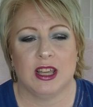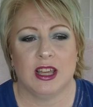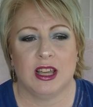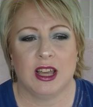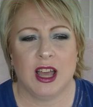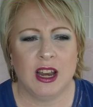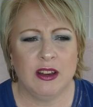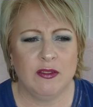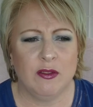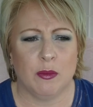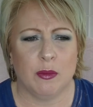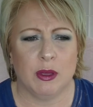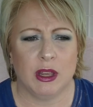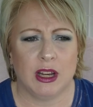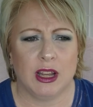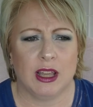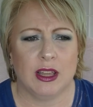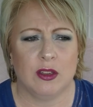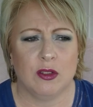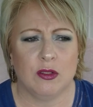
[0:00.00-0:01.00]
Kind of a bit
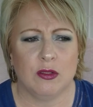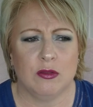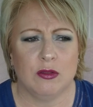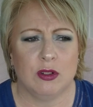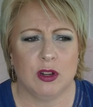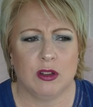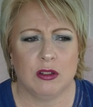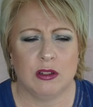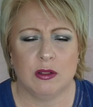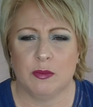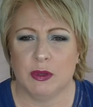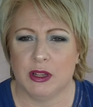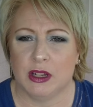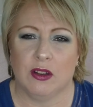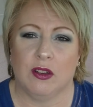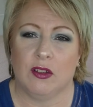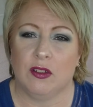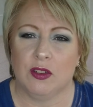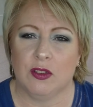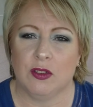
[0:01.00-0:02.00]
like Google Docs, but
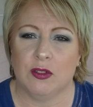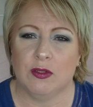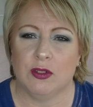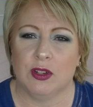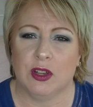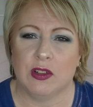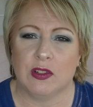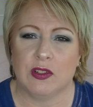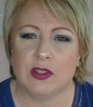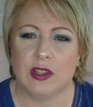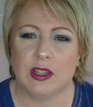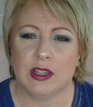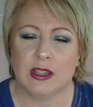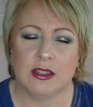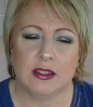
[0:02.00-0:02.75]
not Google Docs.